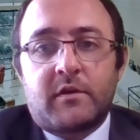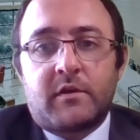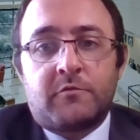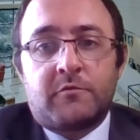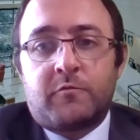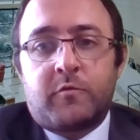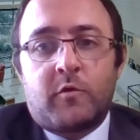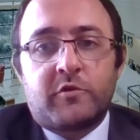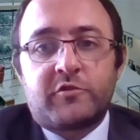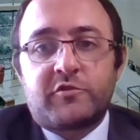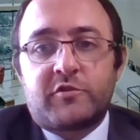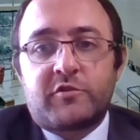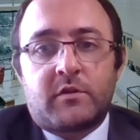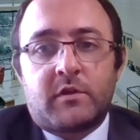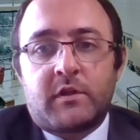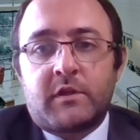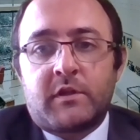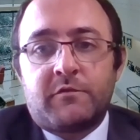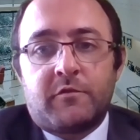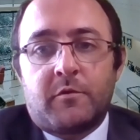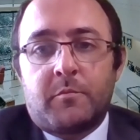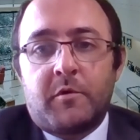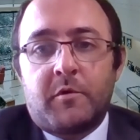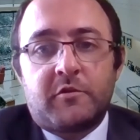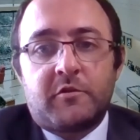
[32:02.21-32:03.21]
Unfortunately,
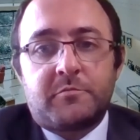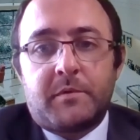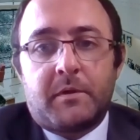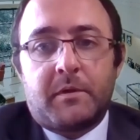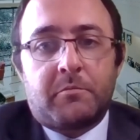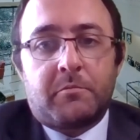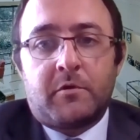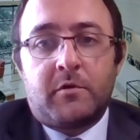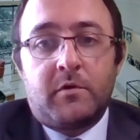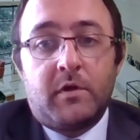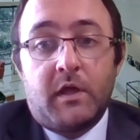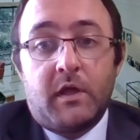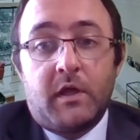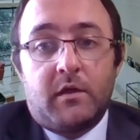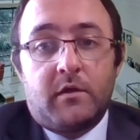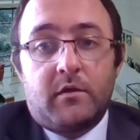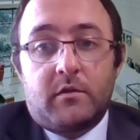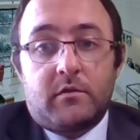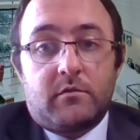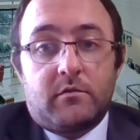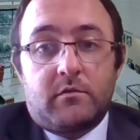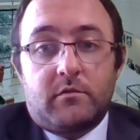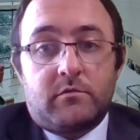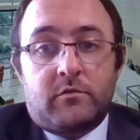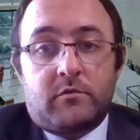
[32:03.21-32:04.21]
for most people,
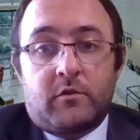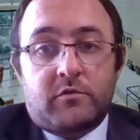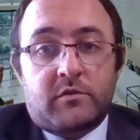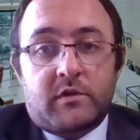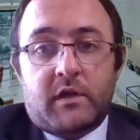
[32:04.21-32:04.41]
those